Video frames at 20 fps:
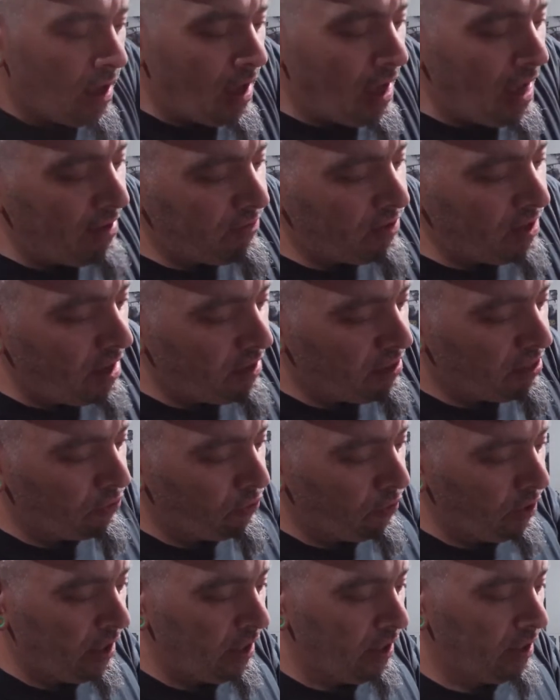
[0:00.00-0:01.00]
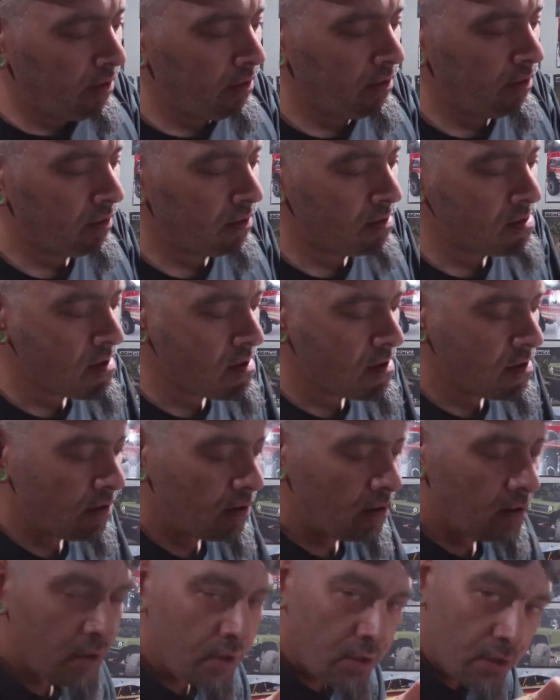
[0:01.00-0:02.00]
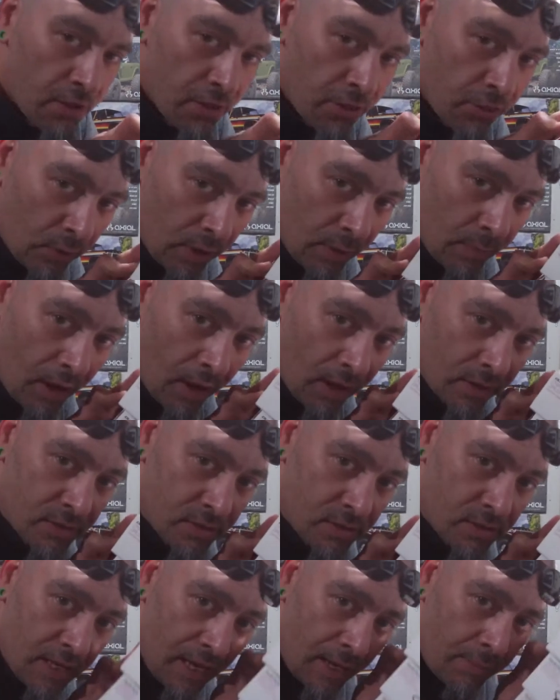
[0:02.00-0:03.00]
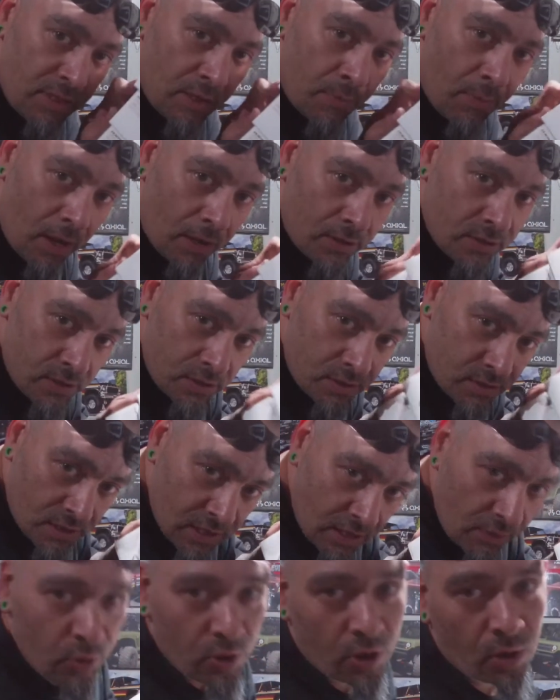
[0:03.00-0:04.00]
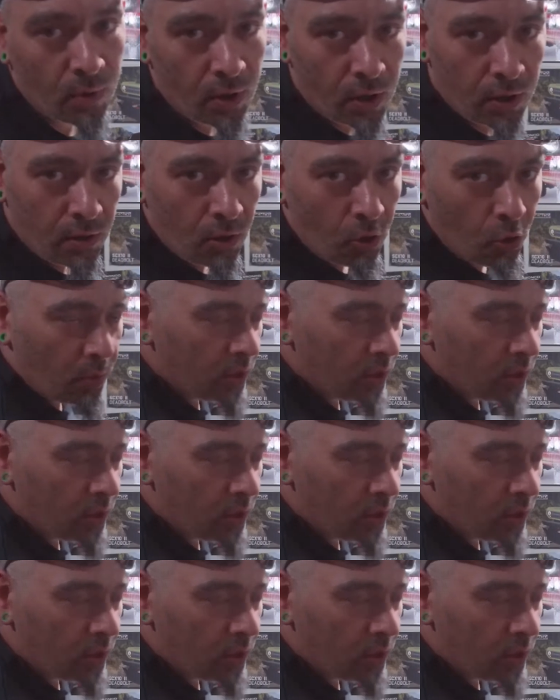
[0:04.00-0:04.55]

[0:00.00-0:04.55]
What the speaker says: I've got three boxes, empty boxes, because I put them on a whole